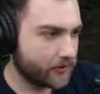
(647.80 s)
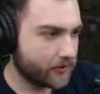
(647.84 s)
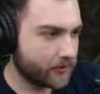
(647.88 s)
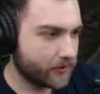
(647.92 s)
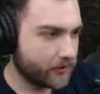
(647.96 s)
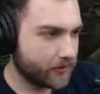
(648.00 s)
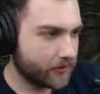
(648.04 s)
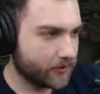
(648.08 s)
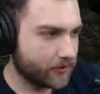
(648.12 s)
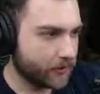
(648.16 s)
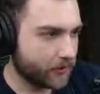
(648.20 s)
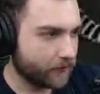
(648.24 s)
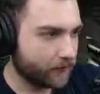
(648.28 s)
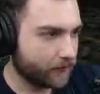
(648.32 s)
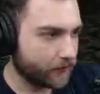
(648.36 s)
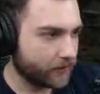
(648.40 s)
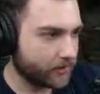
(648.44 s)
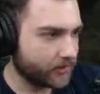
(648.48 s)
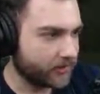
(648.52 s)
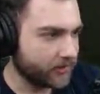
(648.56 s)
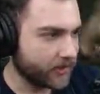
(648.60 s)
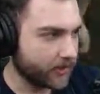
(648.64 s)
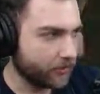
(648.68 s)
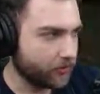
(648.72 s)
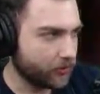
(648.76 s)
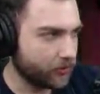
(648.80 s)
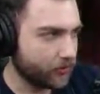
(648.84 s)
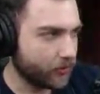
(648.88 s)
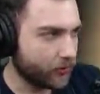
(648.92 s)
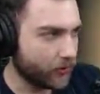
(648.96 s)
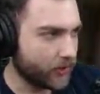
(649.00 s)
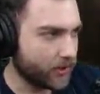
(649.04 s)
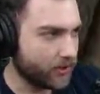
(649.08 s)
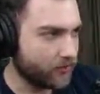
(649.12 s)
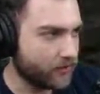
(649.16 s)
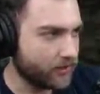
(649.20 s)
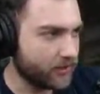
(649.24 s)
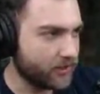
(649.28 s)
So, for example, the
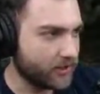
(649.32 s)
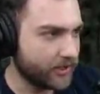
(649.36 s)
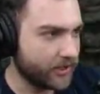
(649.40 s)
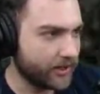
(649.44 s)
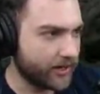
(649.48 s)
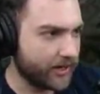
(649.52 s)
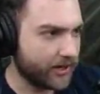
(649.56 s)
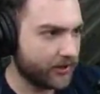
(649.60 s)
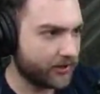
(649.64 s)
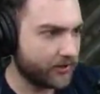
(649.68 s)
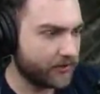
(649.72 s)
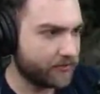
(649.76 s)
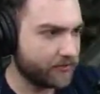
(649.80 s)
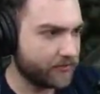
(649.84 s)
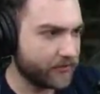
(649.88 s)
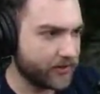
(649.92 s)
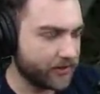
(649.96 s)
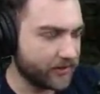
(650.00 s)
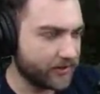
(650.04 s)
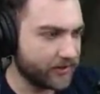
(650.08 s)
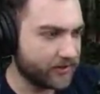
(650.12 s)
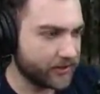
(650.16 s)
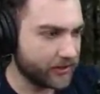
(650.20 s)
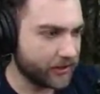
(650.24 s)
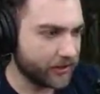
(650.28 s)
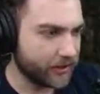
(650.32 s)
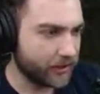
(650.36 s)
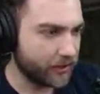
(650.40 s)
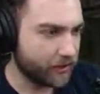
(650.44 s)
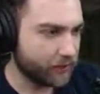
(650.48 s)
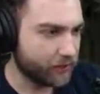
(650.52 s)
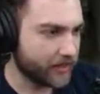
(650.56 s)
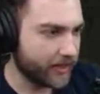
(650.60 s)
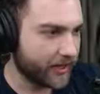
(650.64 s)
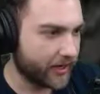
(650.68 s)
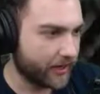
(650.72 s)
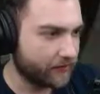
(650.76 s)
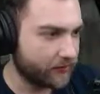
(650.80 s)
way we get out is
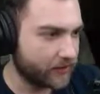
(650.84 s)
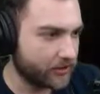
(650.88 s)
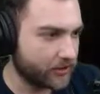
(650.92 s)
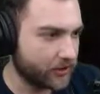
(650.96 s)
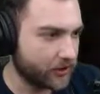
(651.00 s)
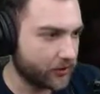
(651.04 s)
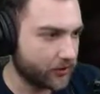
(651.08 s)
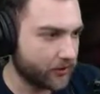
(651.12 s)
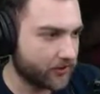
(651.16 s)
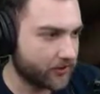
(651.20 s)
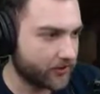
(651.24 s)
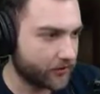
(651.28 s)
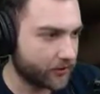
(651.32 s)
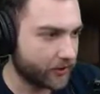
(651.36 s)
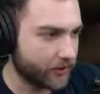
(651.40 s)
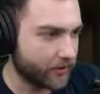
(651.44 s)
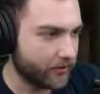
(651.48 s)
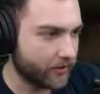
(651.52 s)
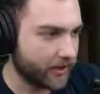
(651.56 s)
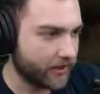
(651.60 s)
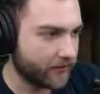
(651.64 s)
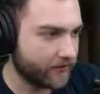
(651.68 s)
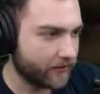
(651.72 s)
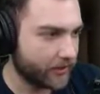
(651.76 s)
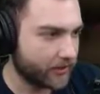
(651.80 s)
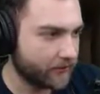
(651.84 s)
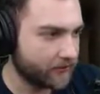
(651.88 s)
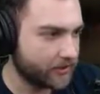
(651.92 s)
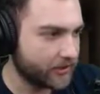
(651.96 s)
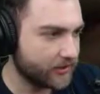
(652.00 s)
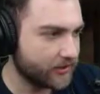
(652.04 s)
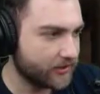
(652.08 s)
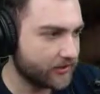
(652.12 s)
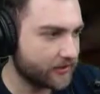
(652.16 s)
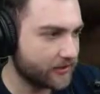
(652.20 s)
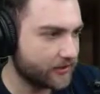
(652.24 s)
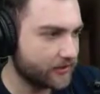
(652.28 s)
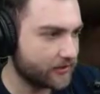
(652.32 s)
we have to kill a certain amount of
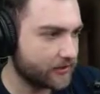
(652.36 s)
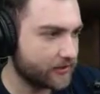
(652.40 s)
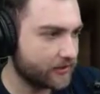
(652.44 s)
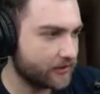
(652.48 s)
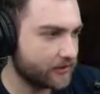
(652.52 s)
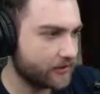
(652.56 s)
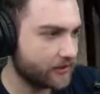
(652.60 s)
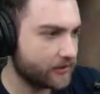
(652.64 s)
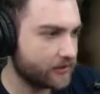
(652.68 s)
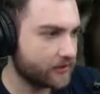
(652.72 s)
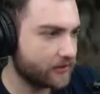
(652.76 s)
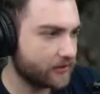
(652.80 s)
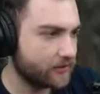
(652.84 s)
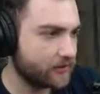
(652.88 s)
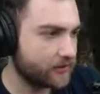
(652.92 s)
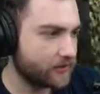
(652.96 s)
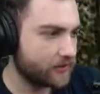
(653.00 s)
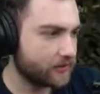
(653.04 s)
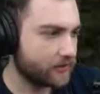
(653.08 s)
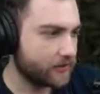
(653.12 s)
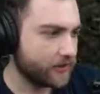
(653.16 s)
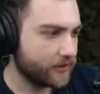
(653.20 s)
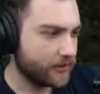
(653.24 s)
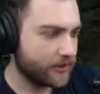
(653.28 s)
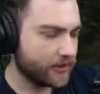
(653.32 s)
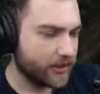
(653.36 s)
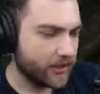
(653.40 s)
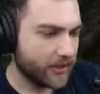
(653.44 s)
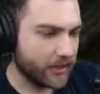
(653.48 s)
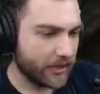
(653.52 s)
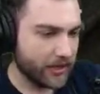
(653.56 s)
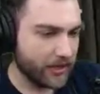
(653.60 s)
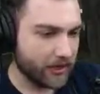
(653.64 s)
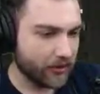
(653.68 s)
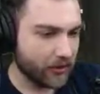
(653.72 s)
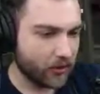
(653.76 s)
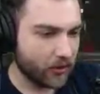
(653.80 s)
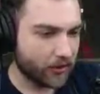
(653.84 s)
enemies.
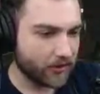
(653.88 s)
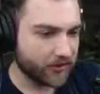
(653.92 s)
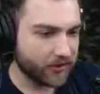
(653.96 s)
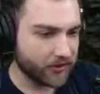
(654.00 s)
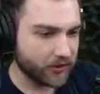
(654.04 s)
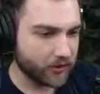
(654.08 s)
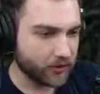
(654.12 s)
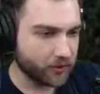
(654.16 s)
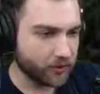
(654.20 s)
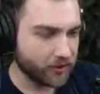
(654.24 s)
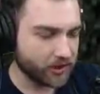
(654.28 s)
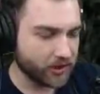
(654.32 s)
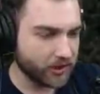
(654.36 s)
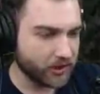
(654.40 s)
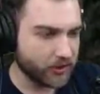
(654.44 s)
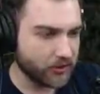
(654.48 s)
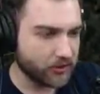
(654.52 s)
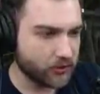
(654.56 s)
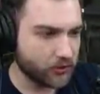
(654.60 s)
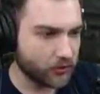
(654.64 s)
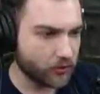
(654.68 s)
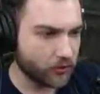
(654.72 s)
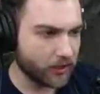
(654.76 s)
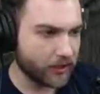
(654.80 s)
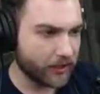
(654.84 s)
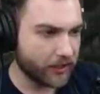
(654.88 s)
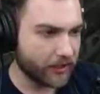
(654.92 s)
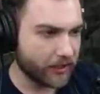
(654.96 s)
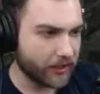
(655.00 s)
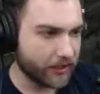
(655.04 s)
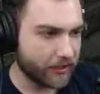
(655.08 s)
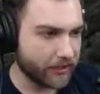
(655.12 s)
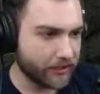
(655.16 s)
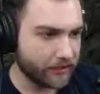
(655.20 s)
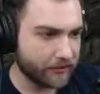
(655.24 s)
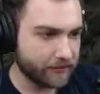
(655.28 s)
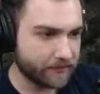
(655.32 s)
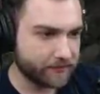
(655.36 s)
And also, we need to...
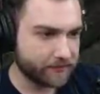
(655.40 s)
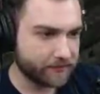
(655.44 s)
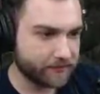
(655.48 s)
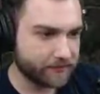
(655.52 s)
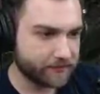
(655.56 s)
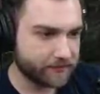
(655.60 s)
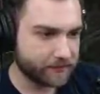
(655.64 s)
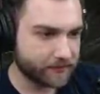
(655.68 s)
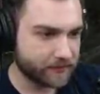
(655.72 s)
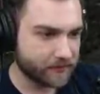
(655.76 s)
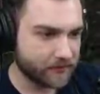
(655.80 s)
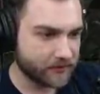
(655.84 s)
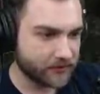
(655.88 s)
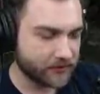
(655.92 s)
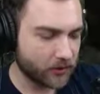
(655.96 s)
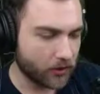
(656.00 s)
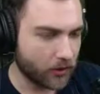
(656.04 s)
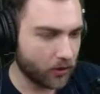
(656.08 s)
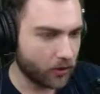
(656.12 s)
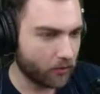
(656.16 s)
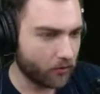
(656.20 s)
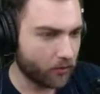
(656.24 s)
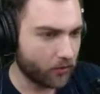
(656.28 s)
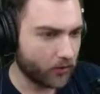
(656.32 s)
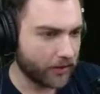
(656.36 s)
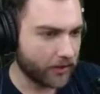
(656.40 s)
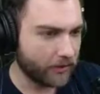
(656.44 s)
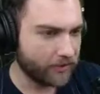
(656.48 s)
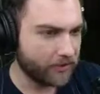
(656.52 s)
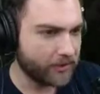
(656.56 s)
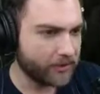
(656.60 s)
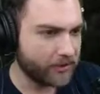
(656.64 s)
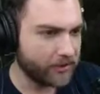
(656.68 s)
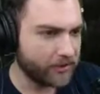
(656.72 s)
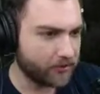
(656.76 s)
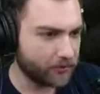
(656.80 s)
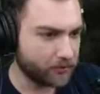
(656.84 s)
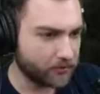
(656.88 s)
oh boy, I'm going
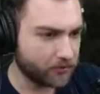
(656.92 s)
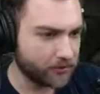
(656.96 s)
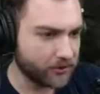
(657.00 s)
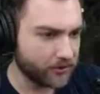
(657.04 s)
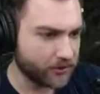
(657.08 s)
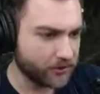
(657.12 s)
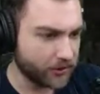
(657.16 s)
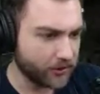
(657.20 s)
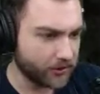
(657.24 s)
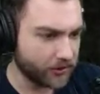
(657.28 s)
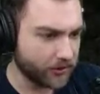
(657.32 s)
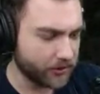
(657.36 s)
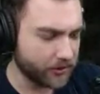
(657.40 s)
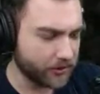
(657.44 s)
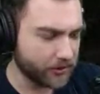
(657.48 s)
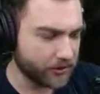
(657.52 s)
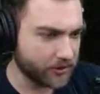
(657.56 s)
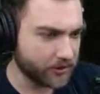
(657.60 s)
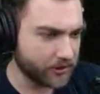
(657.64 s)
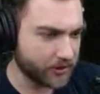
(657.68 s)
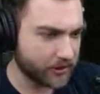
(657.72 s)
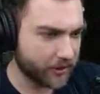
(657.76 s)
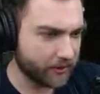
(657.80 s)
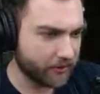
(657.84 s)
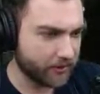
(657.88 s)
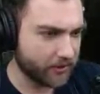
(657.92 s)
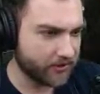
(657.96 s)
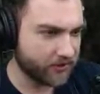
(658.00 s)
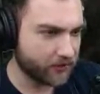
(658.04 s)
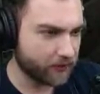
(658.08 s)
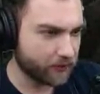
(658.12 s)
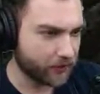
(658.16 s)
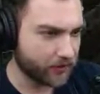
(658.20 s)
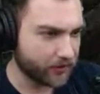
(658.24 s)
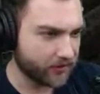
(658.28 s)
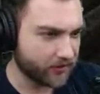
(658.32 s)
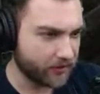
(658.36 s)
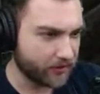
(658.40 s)
to need to reload early. I must have
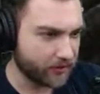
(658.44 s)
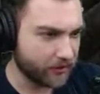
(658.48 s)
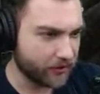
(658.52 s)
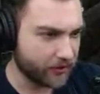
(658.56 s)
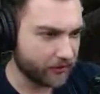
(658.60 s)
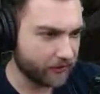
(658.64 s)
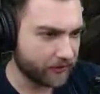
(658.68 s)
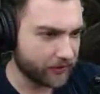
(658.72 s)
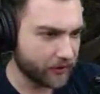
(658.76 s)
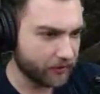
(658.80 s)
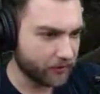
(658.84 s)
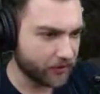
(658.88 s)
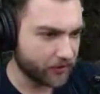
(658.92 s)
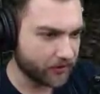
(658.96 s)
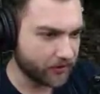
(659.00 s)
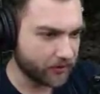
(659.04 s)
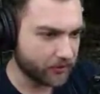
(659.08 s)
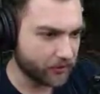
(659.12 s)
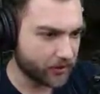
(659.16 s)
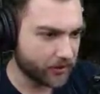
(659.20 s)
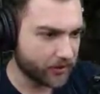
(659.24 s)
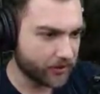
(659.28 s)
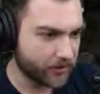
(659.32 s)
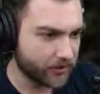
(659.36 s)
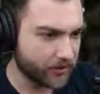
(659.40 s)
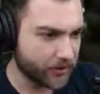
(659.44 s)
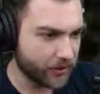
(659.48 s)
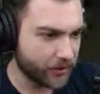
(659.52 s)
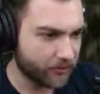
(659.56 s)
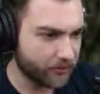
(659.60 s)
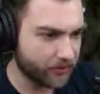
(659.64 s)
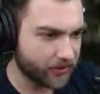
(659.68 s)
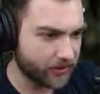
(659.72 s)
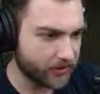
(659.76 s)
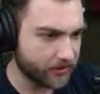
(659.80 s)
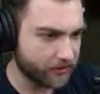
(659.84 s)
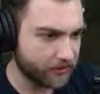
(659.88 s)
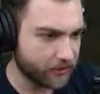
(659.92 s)
wasted a lot of ammo somewhere or not
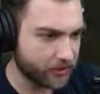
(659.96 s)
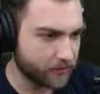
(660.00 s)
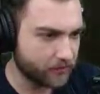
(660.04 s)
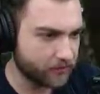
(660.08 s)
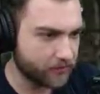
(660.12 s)
picked some up.